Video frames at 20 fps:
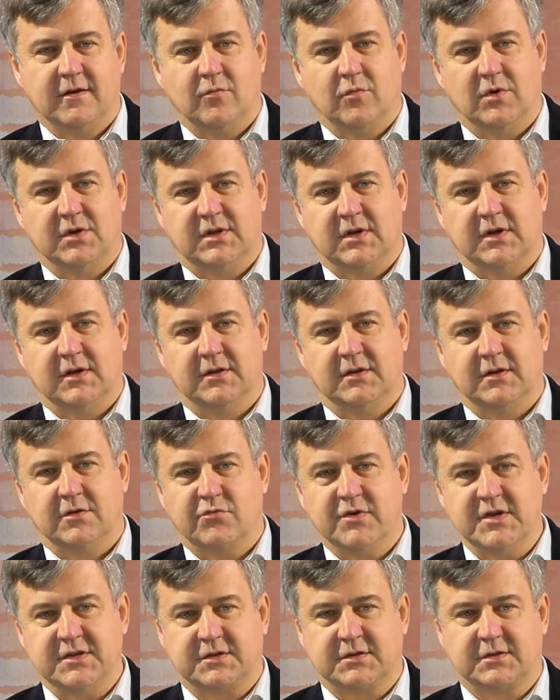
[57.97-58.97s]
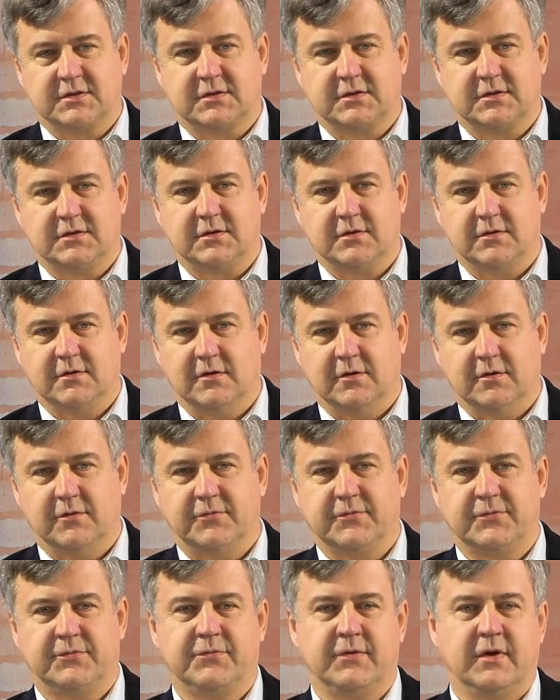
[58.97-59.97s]
what are the risks
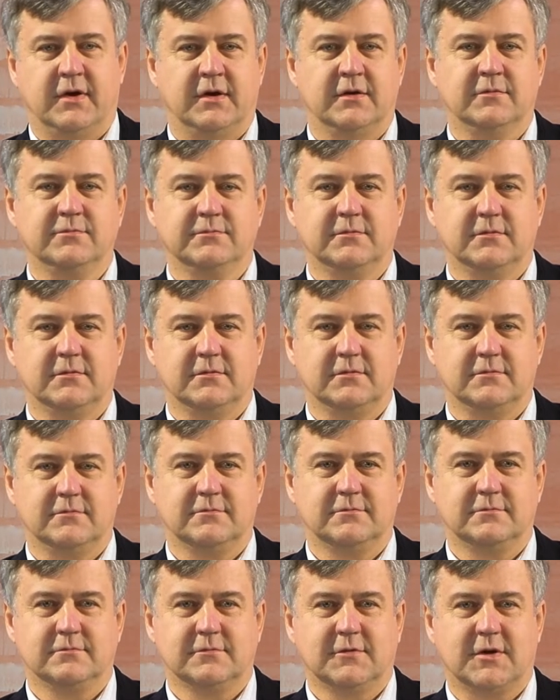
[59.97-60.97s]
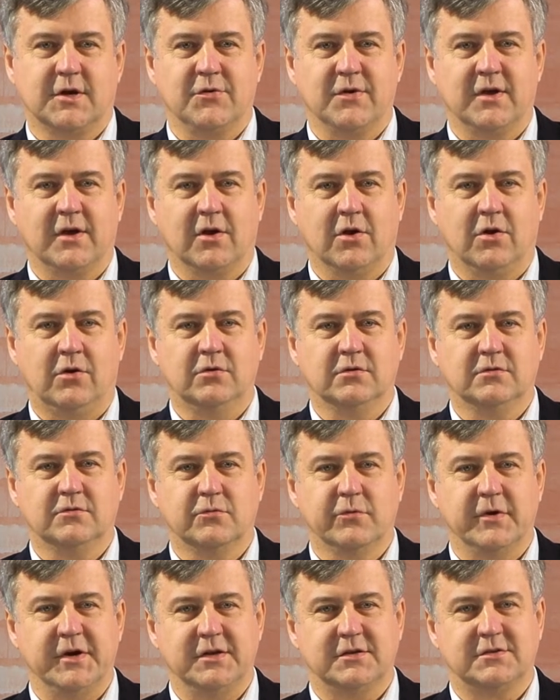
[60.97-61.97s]
of going along
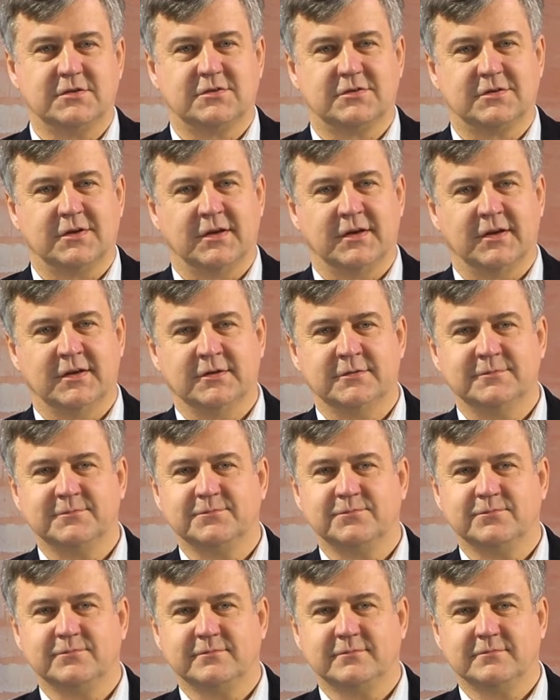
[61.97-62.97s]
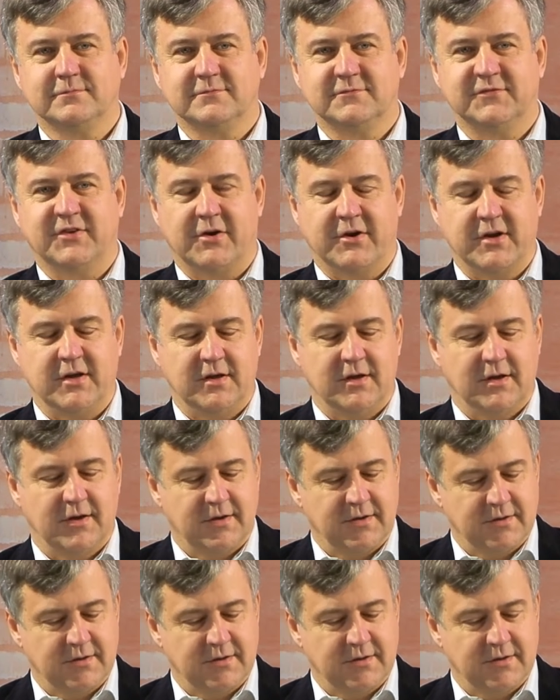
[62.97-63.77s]
with very